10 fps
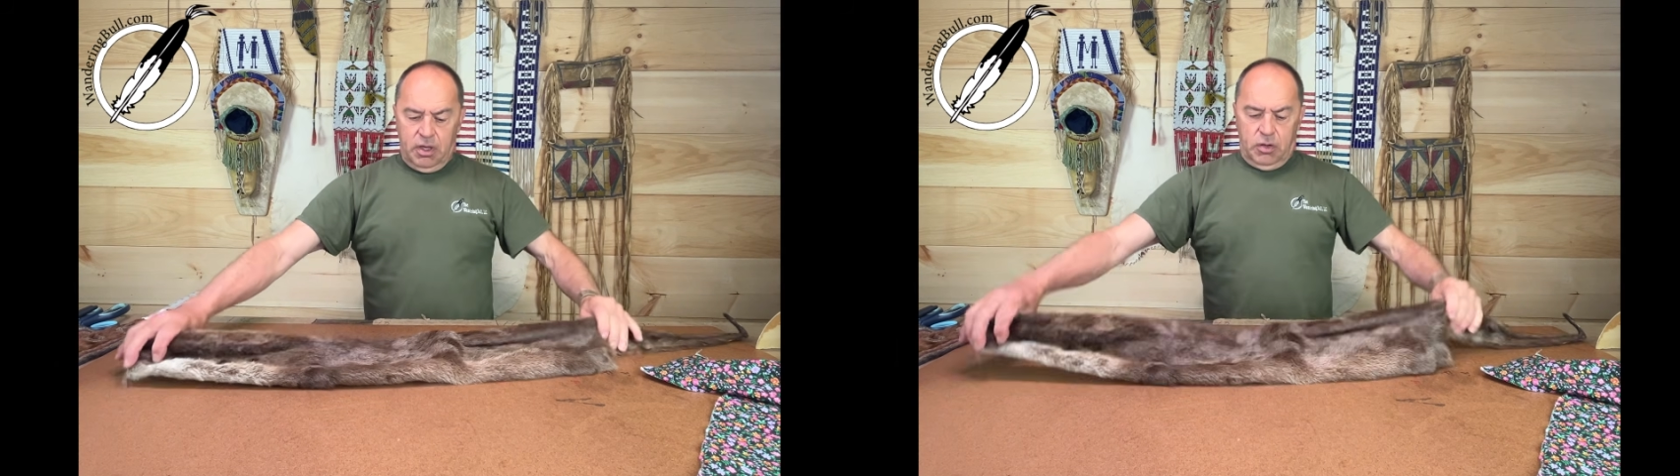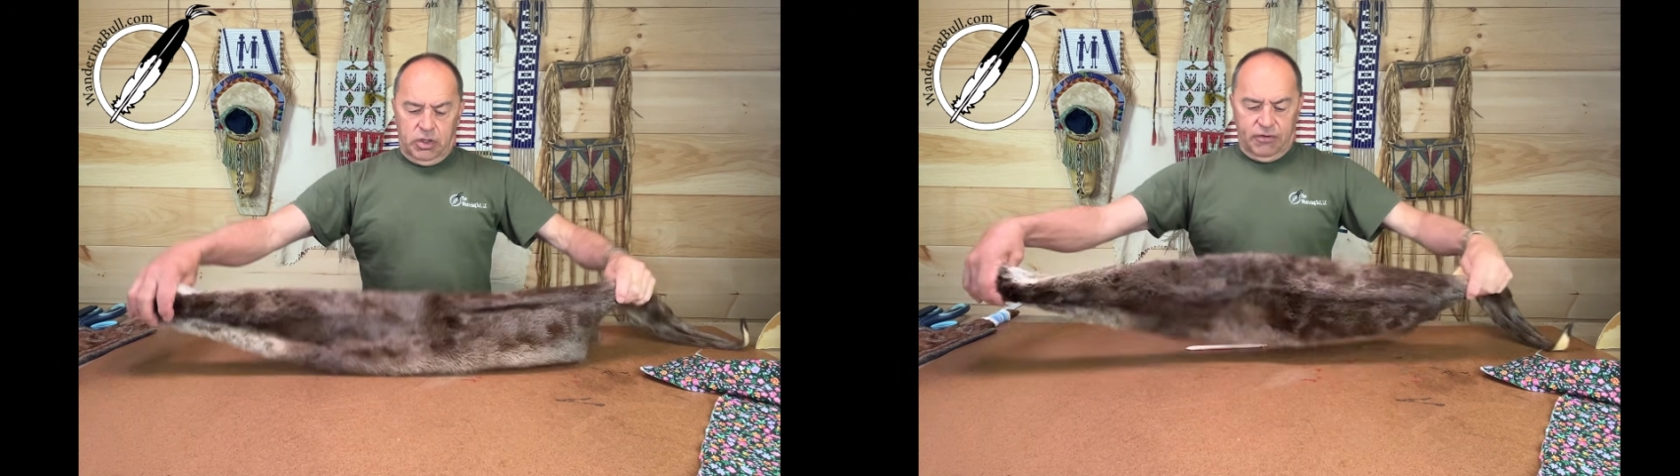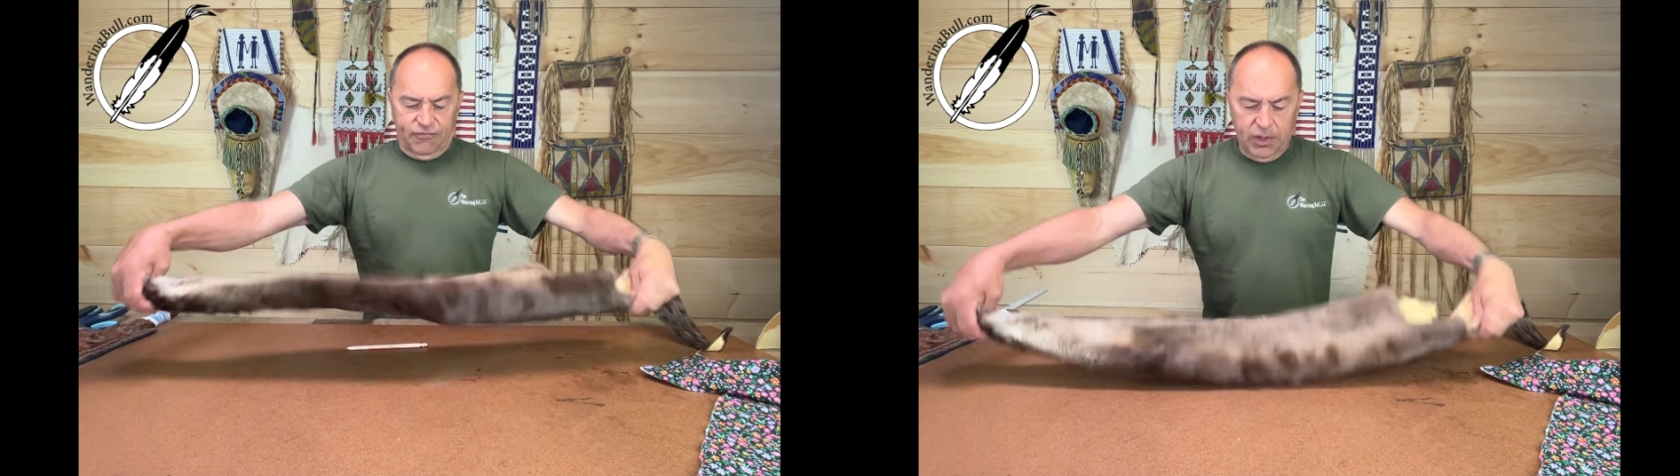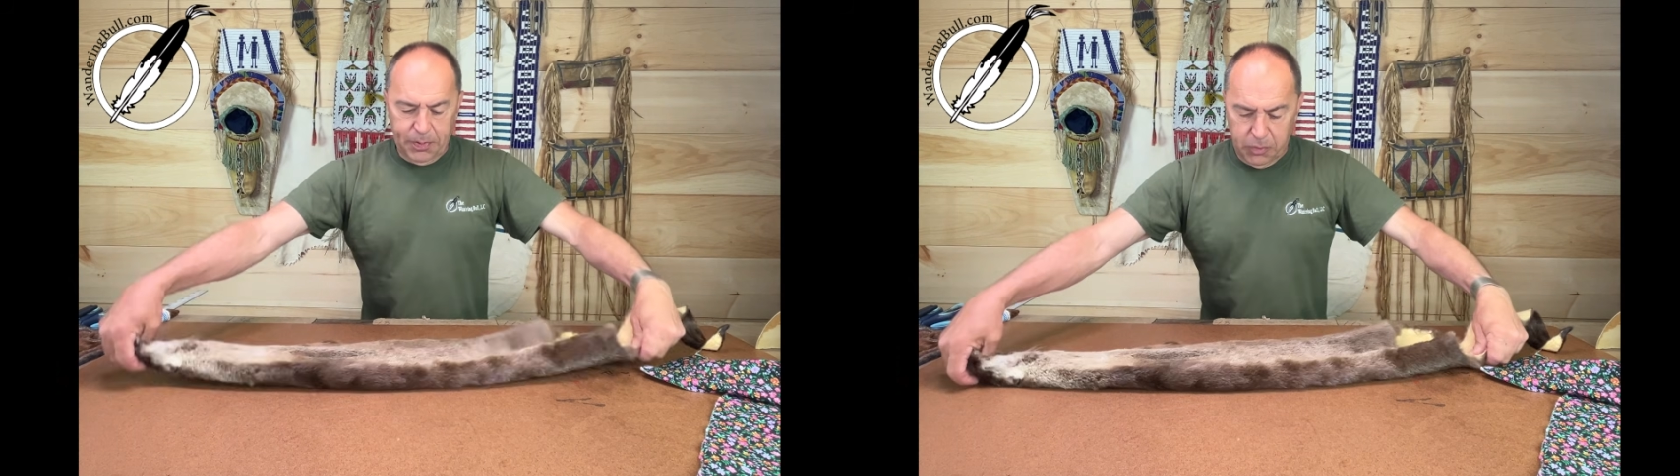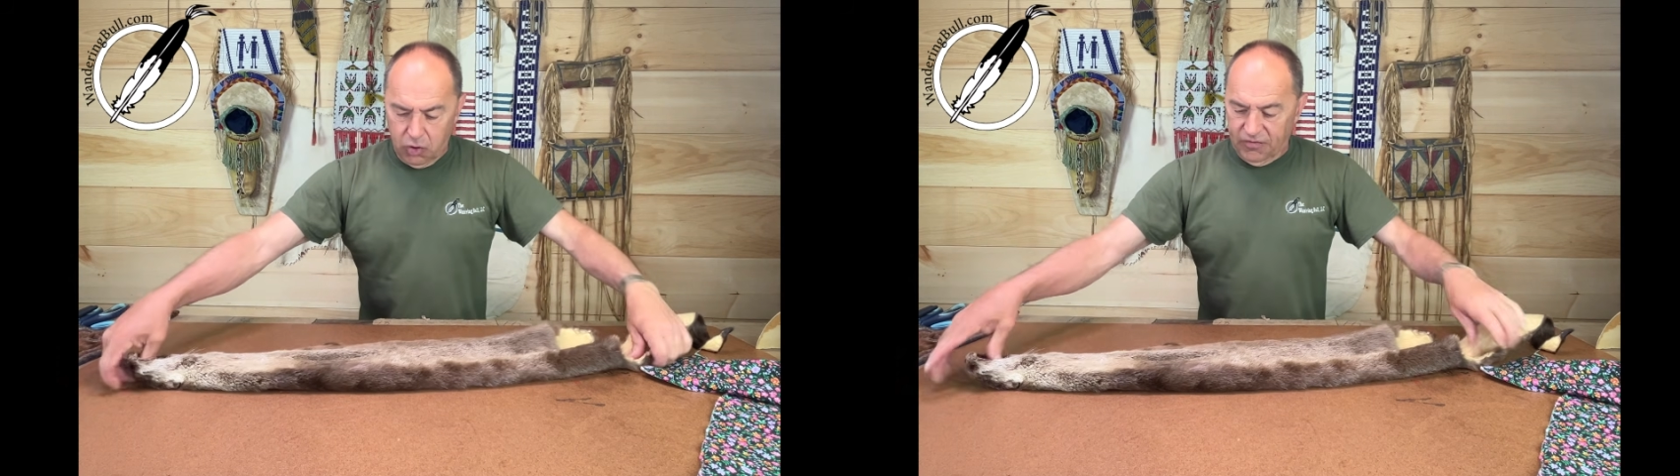We're going to flip
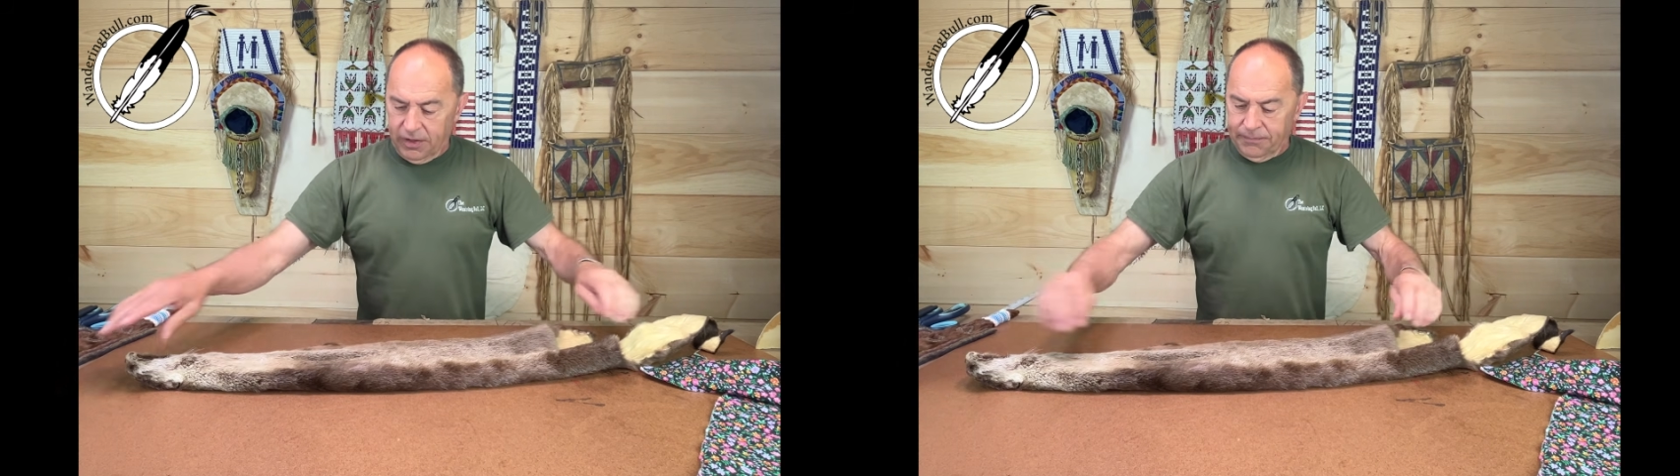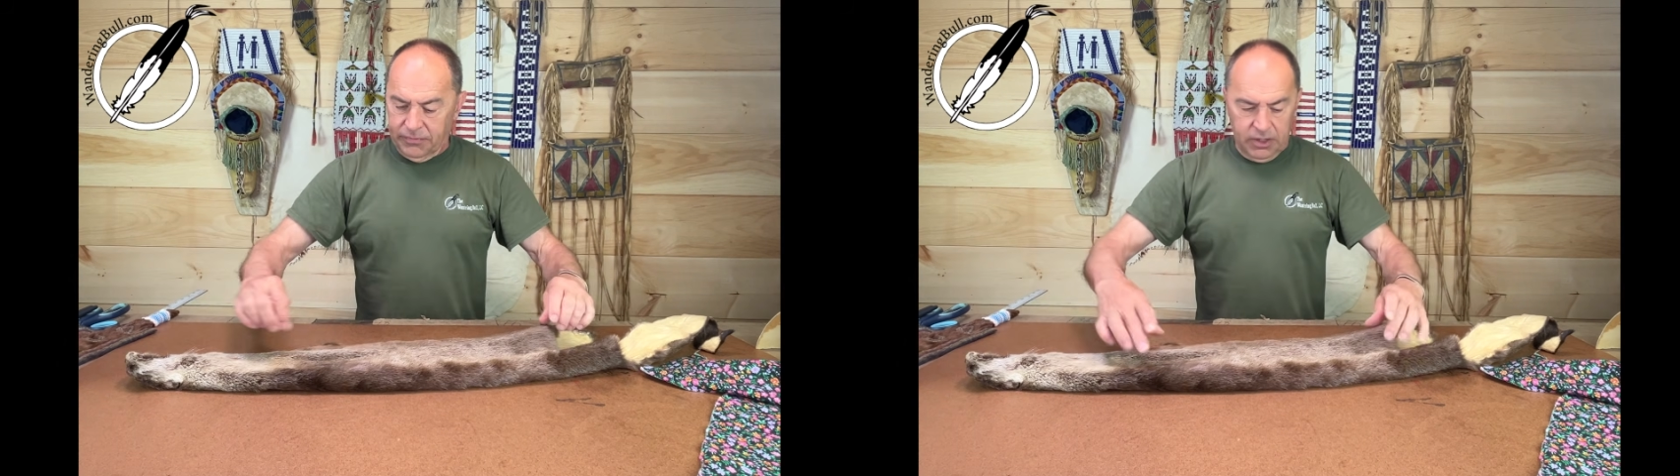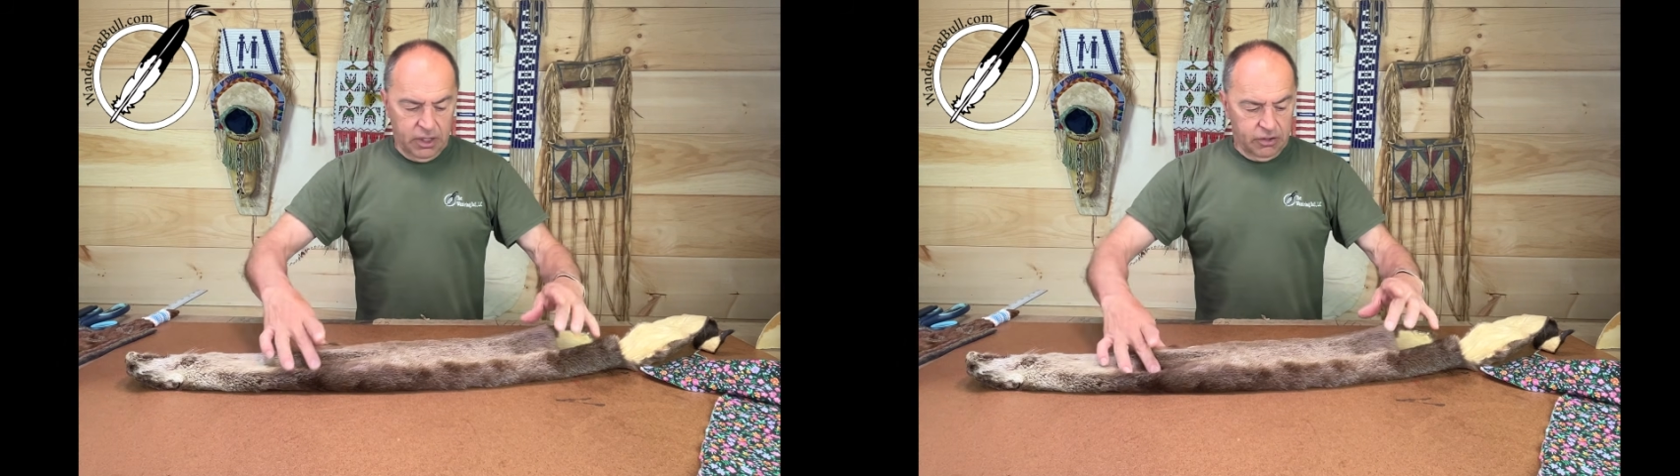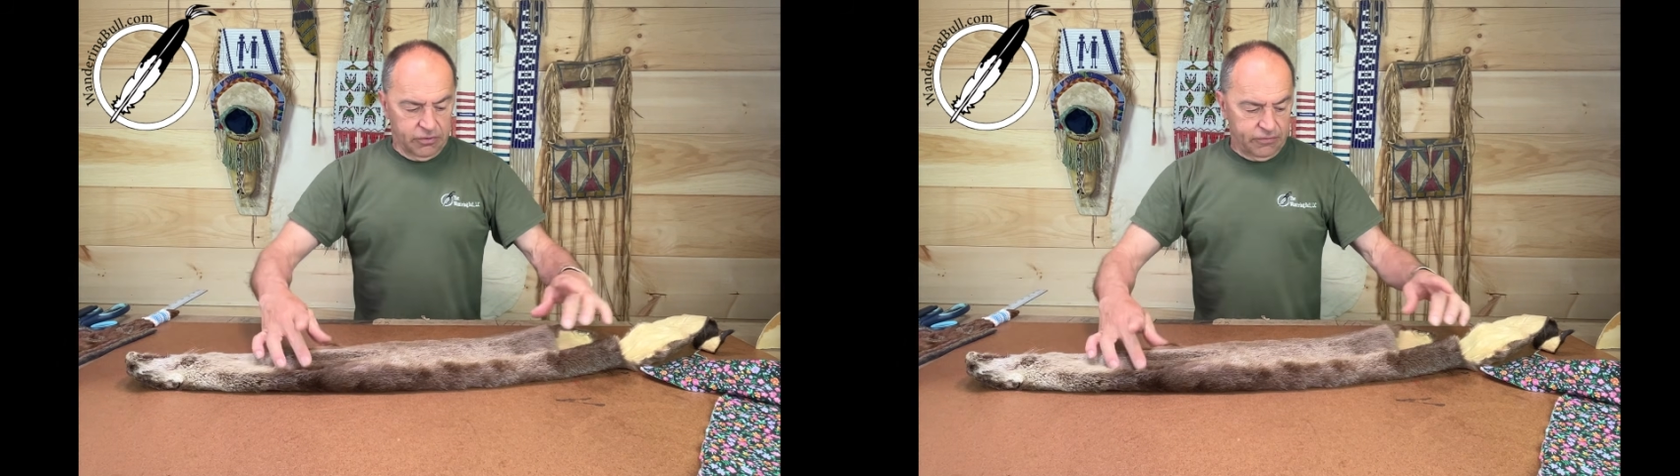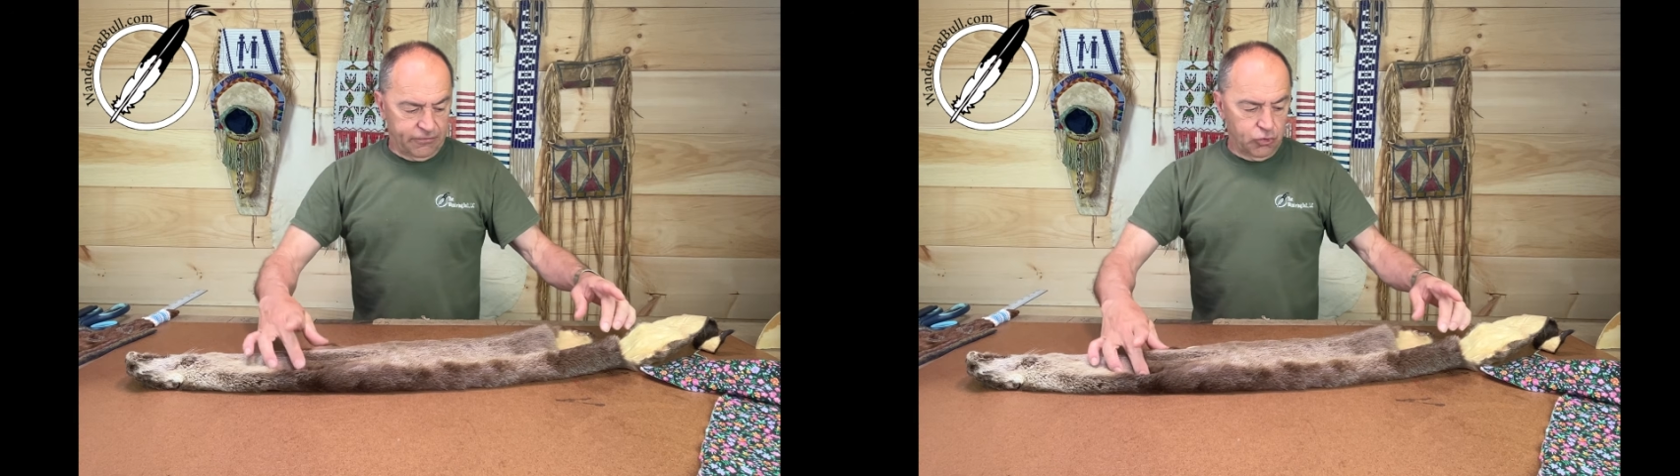him over
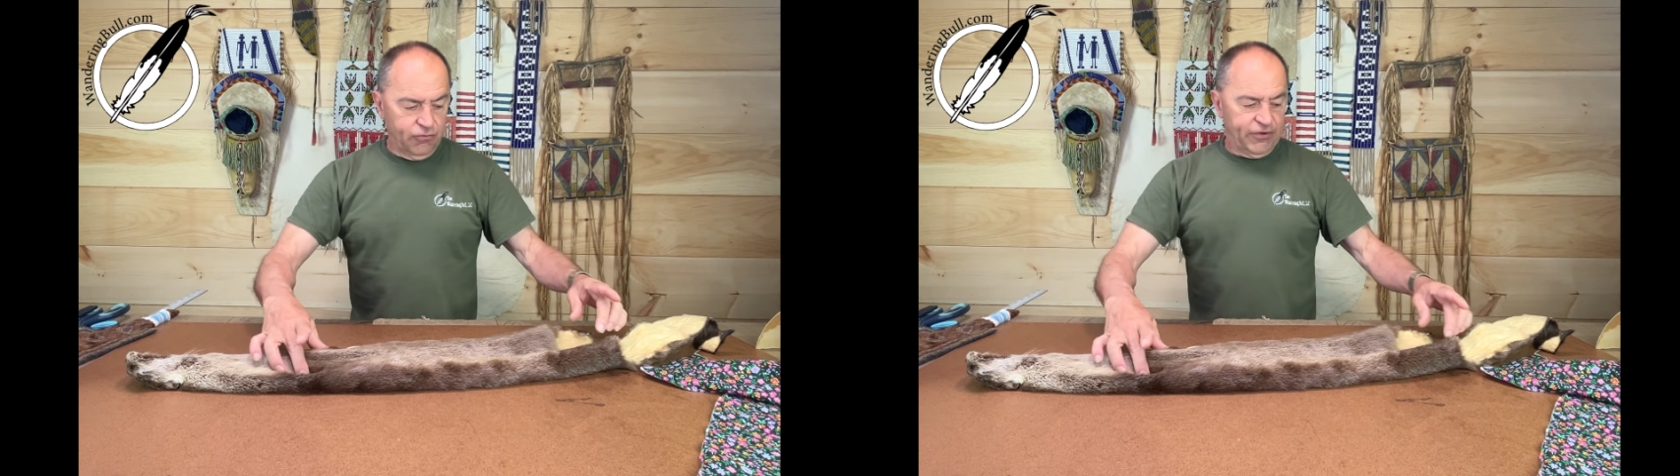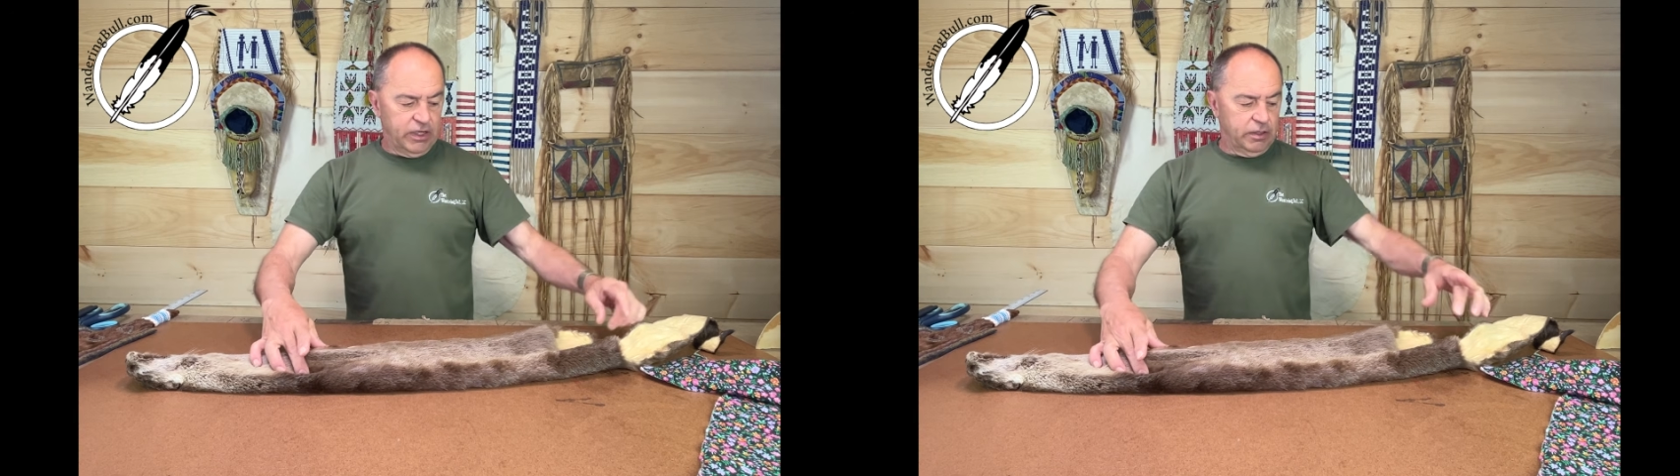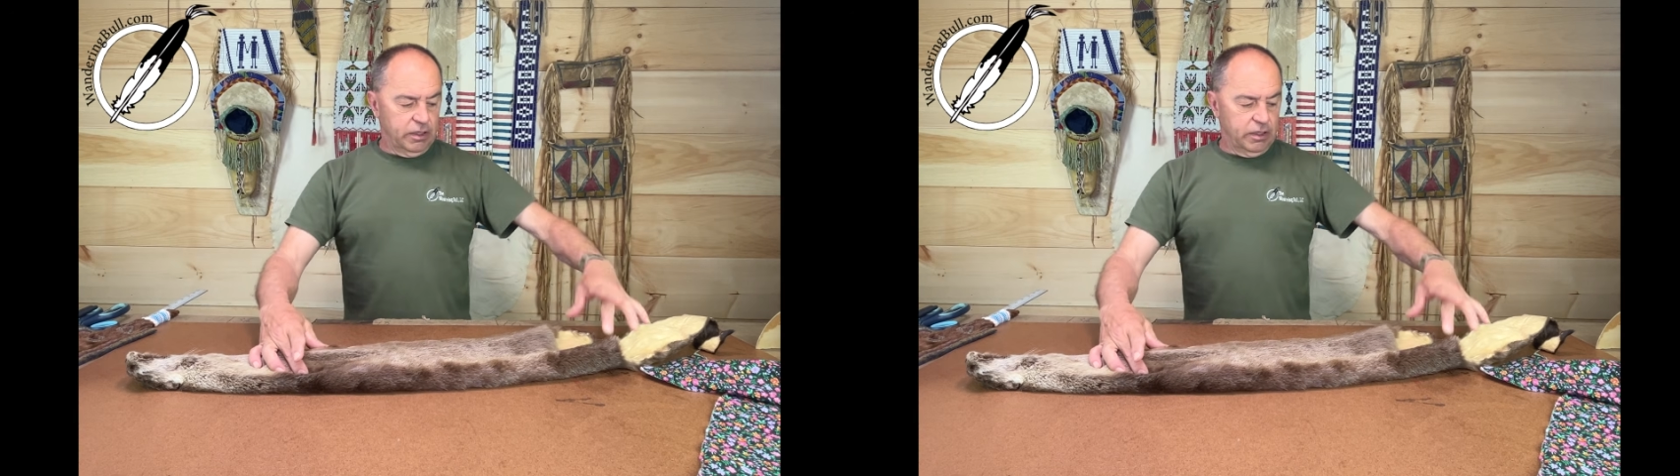2 feet,